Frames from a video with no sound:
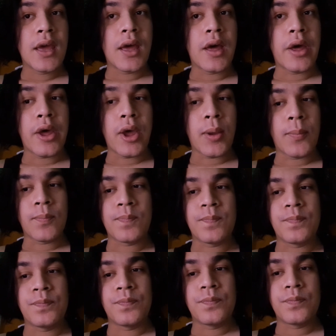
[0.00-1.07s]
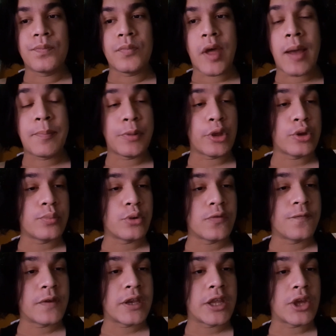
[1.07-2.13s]
um, upload more
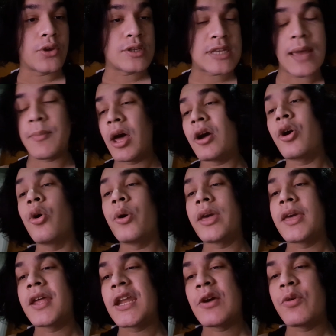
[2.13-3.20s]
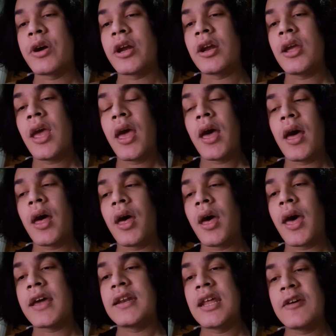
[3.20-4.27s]
videos. I'm not going anywhere. Uh,
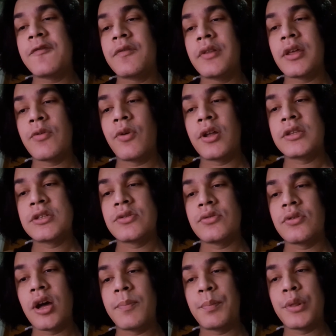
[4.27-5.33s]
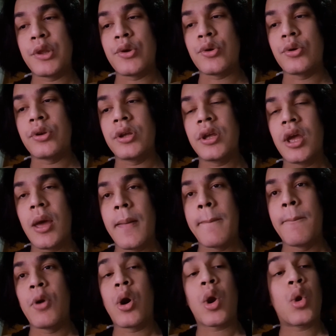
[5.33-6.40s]
I definitely want to upload
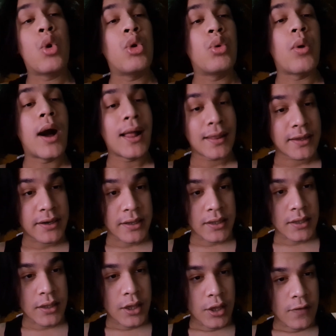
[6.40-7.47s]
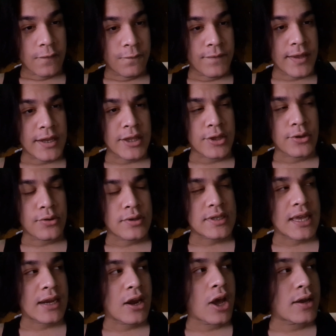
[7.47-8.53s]
more quality videos
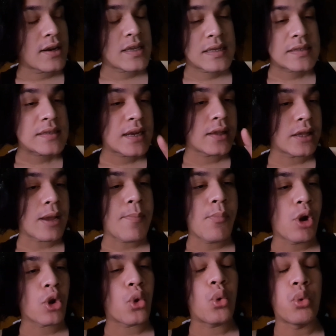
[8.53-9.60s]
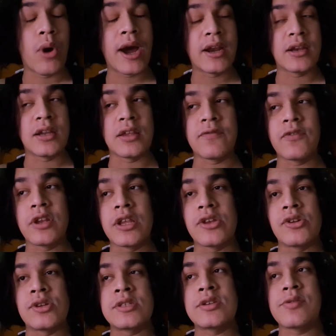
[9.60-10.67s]
and not necessarily more quantity
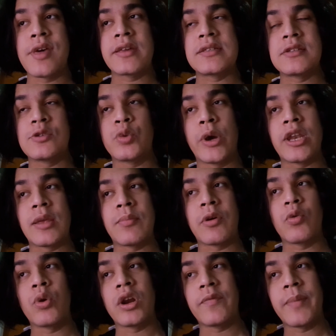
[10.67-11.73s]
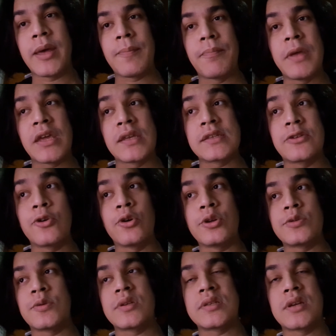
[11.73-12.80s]
videos. 2020, one of my biggest
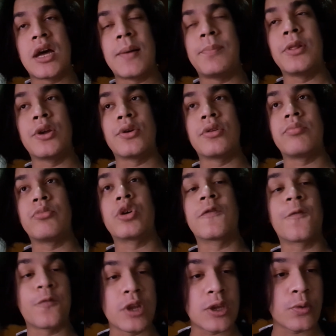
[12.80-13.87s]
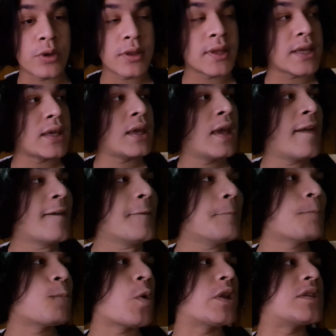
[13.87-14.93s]
goals was to upload more frequently,
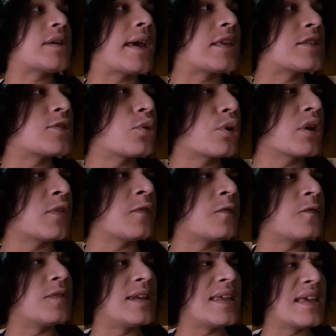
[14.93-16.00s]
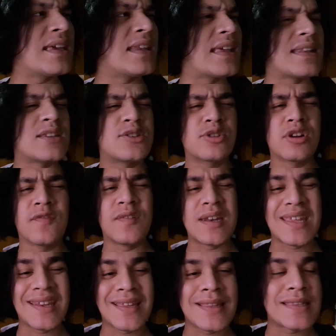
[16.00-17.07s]
which I sort of did and sort of
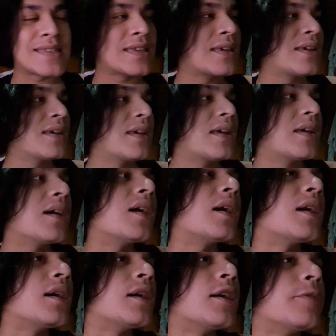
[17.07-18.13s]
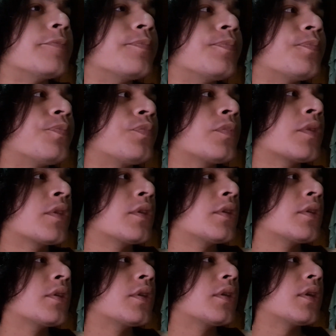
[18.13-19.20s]
didn't. Um,
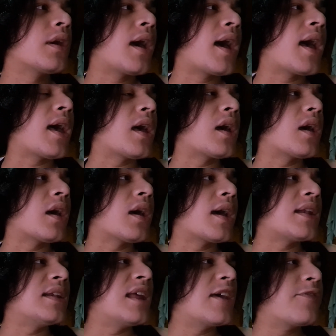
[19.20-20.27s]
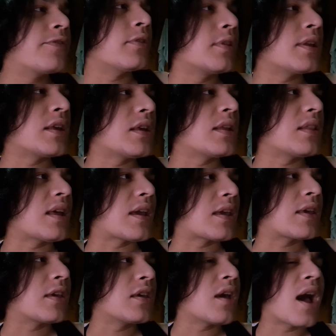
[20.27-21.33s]
uh, I definitely
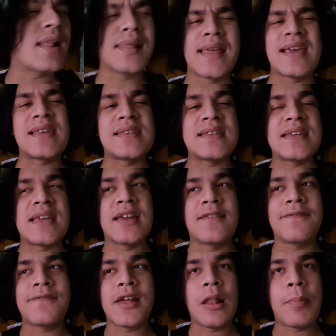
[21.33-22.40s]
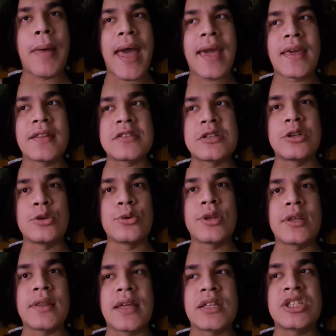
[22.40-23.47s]
like got lazy and fell back into
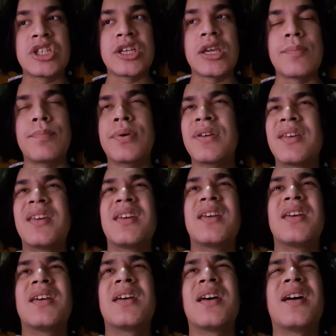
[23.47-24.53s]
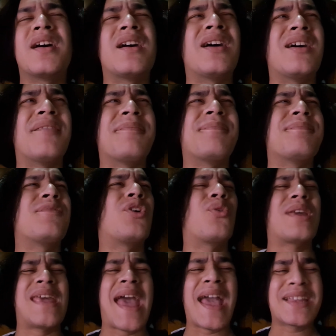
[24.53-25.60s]
doing like cheap um,
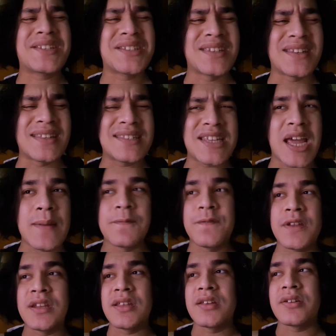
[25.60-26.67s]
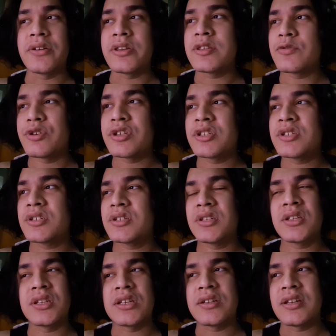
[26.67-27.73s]
reaction type videos, which
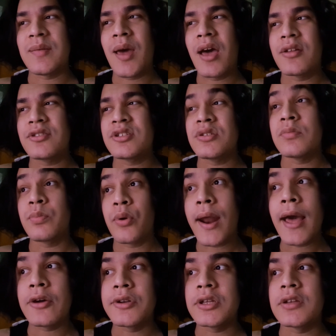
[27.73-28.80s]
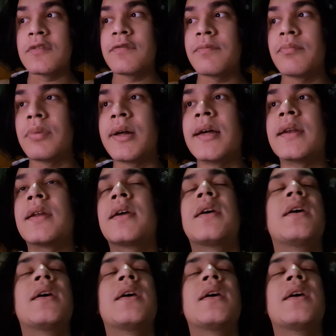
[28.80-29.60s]
you know I'm not too proud of, but